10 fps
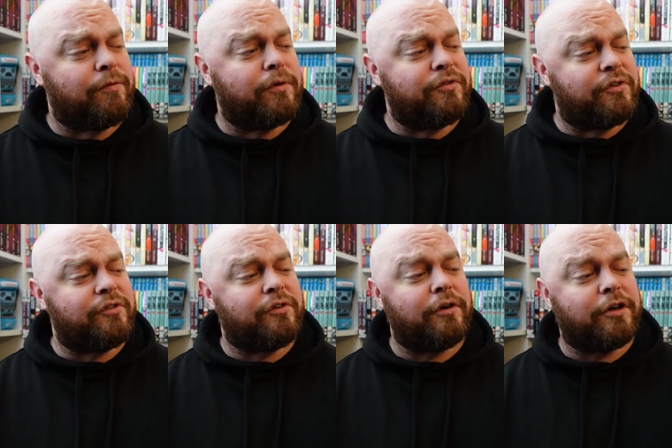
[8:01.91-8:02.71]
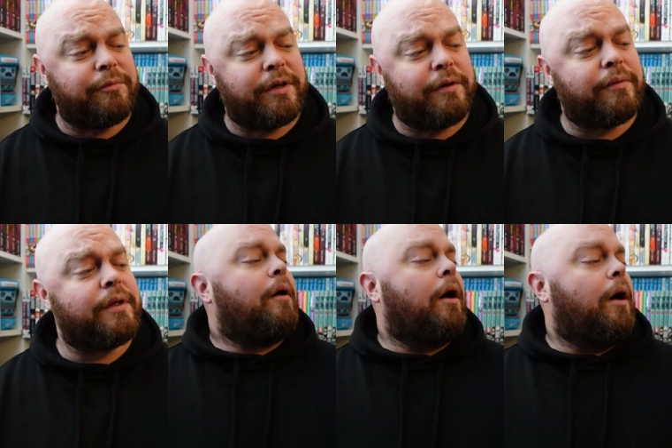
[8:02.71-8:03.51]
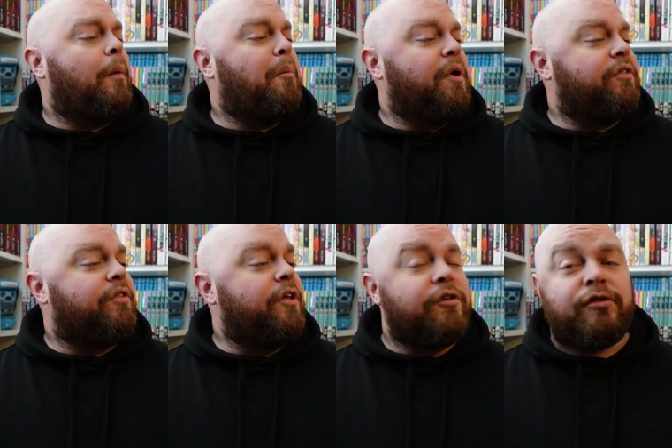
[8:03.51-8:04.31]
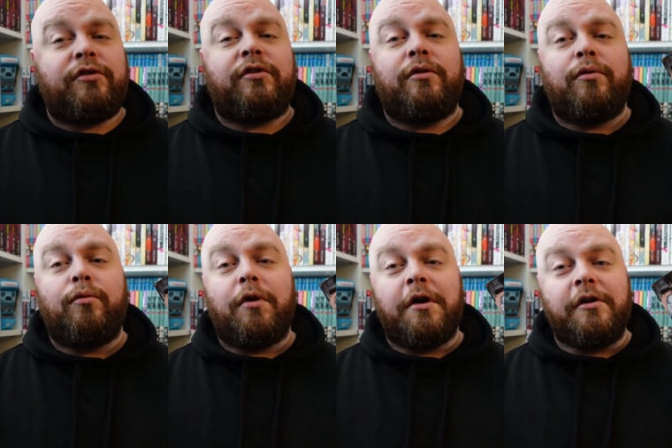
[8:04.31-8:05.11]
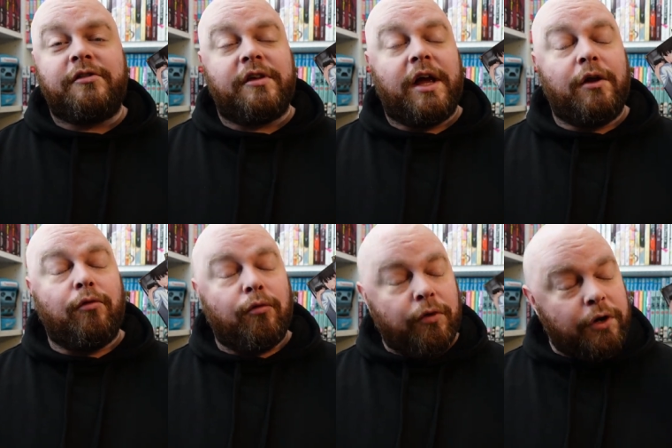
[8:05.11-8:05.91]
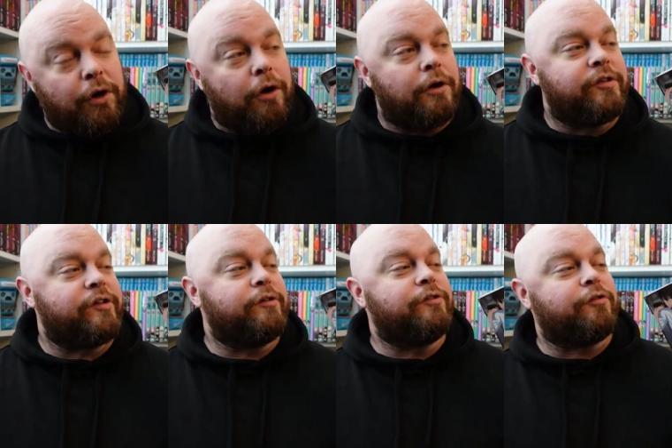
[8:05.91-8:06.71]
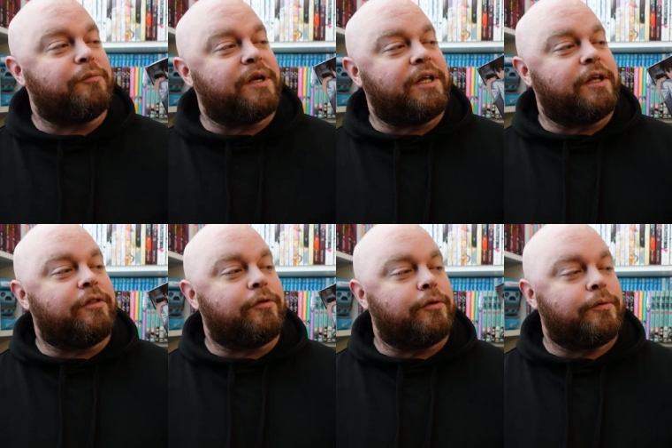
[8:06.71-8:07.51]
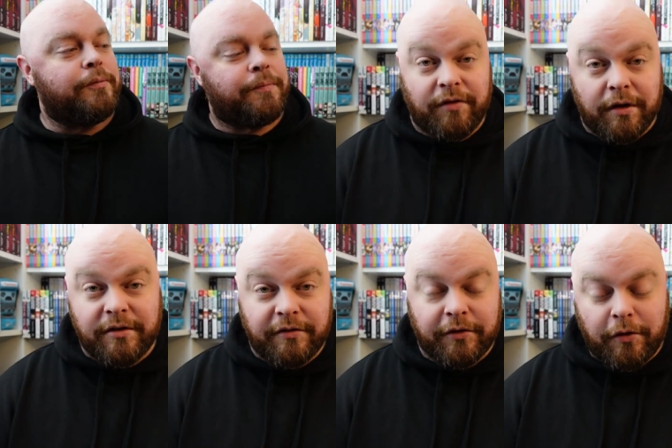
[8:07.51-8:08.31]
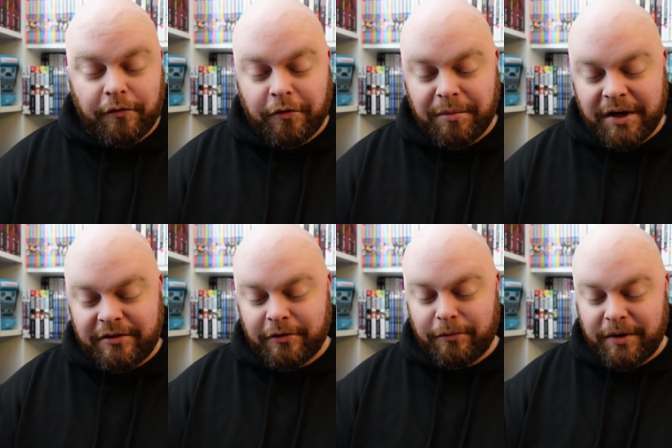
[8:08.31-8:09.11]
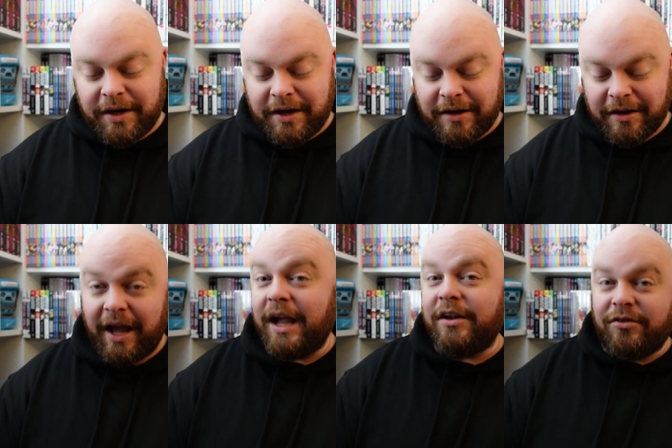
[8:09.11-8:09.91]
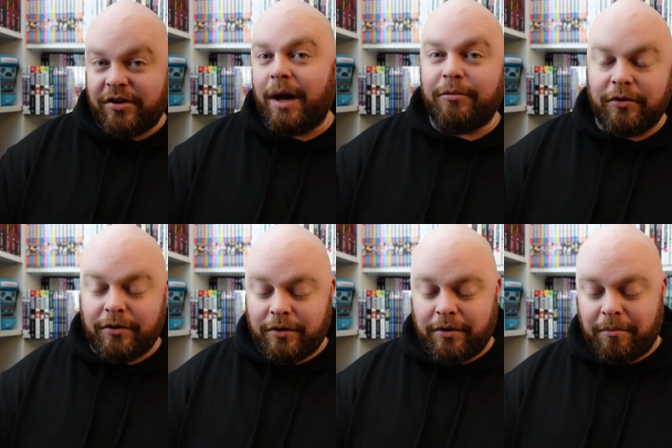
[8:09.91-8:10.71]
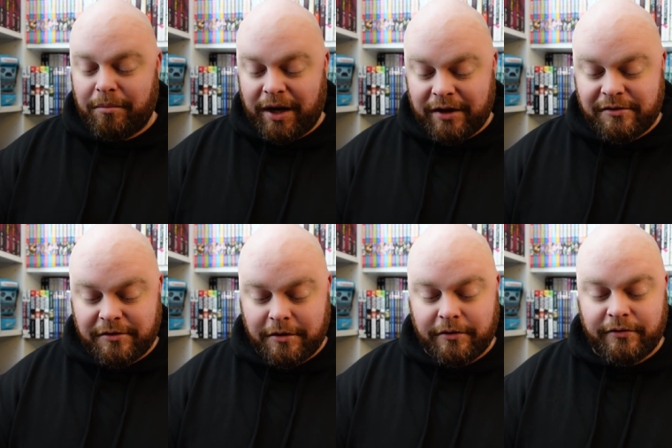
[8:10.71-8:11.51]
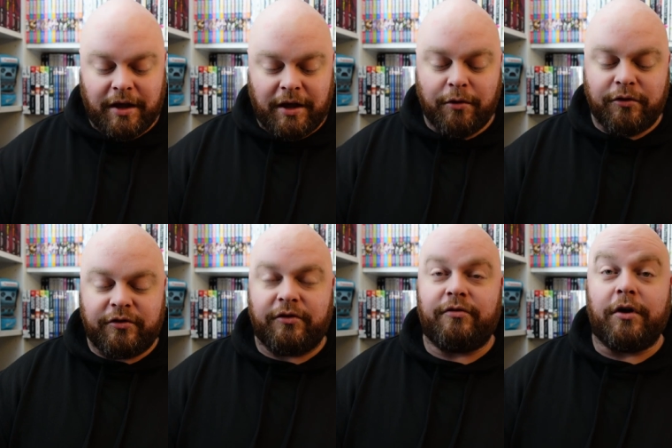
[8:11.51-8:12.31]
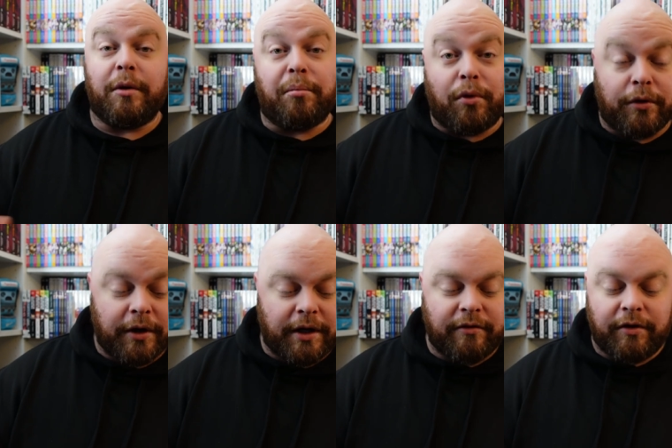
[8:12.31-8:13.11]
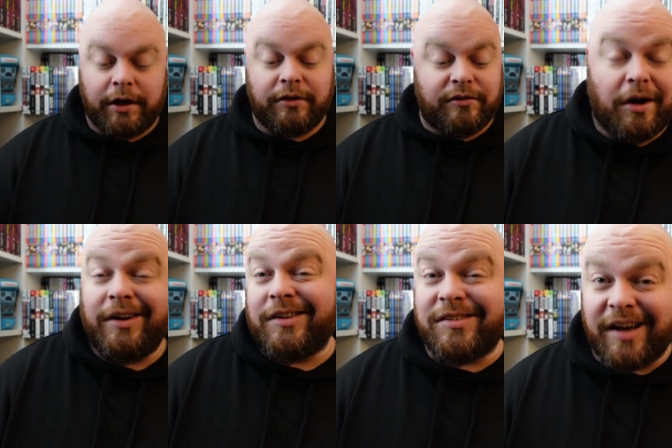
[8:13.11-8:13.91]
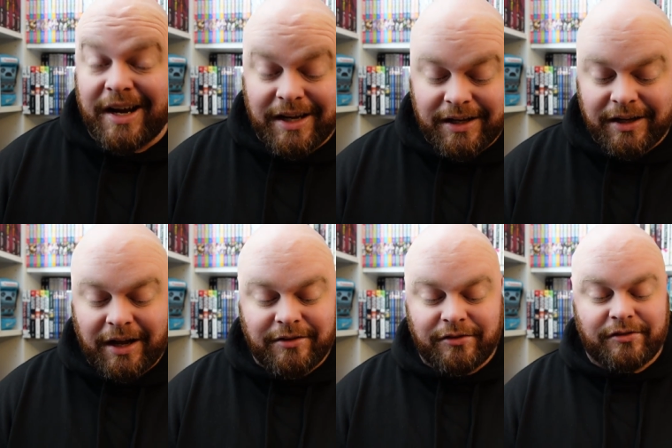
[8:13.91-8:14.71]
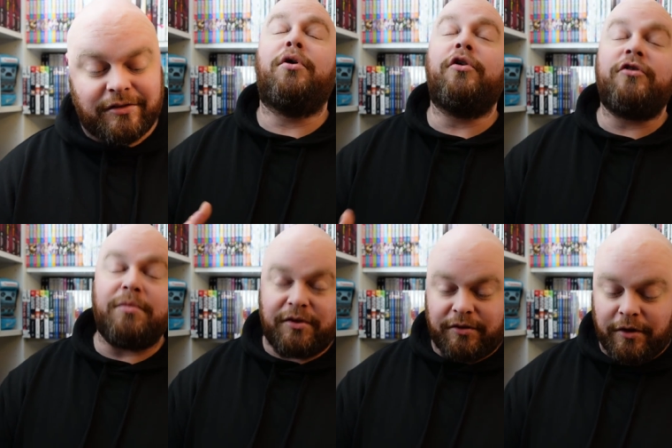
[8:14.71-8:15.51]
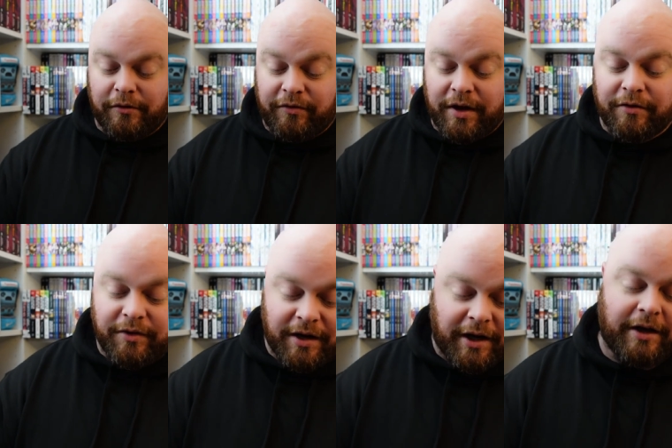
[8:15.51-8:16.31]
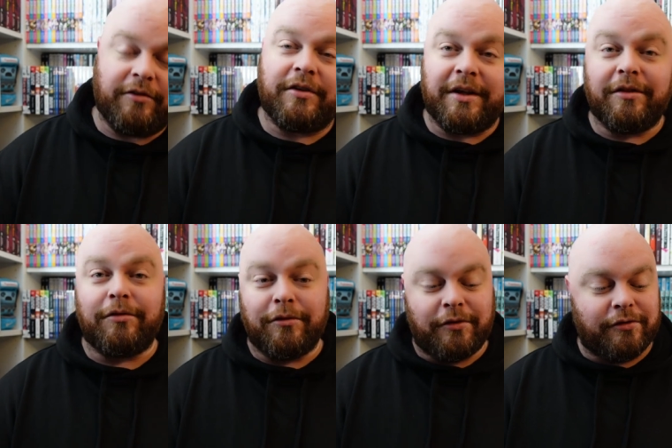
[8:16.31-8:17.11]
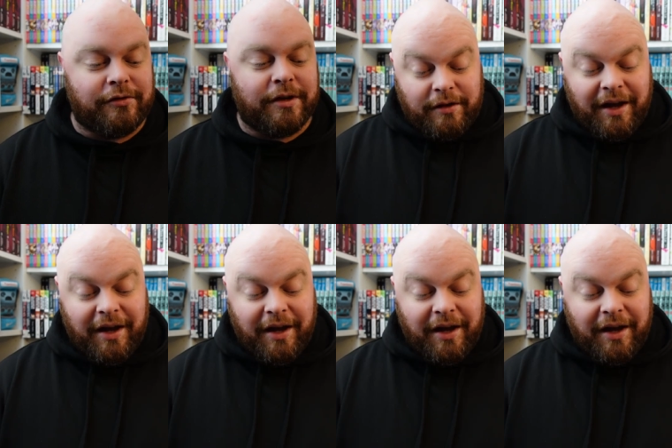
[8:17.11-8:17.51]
four just started coming out. But this was a really hard series for me to get through. Very difficult for me to read a chapter by itself. It was just very boring, very unexciting. I just pushed myself every night to get through these